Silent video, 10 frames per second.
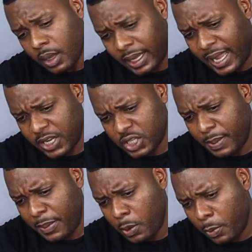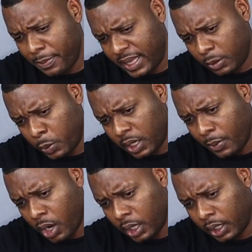Again, just maybe make the wheelie
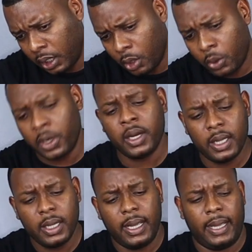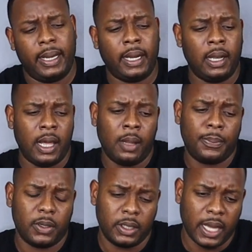bar a little lower, and that'll
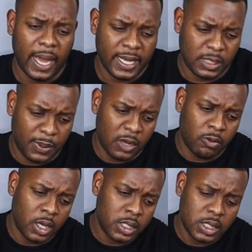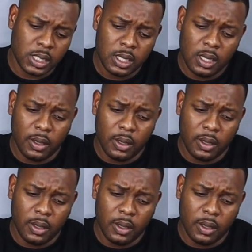help on the high speed runs.